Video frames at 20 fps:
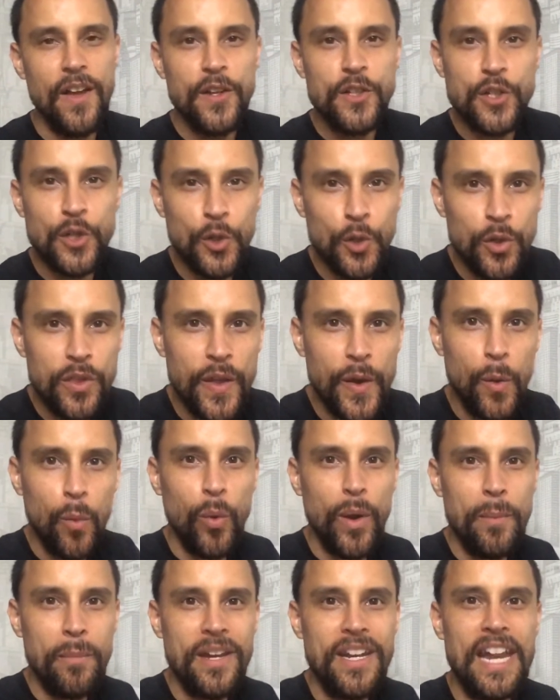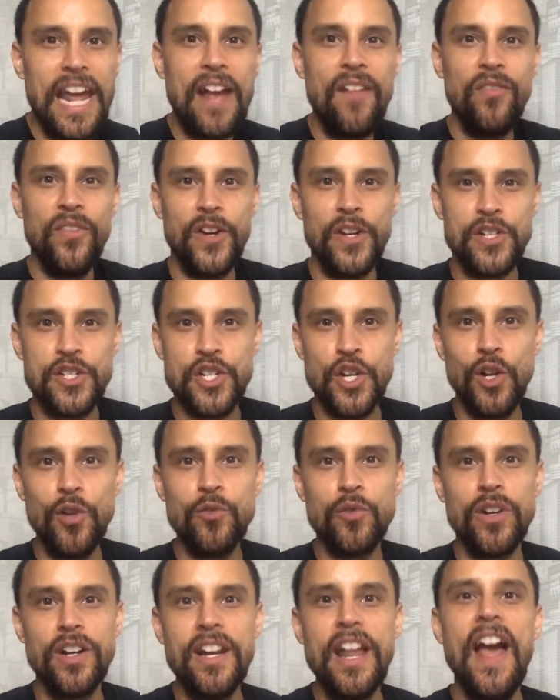to their women and their
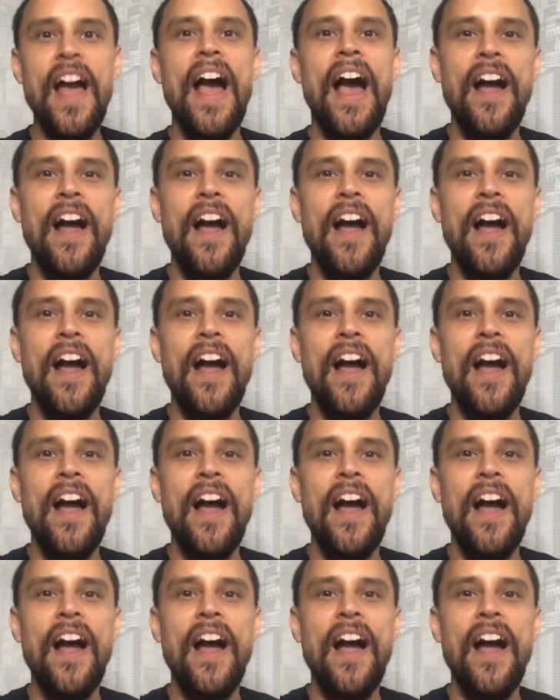children,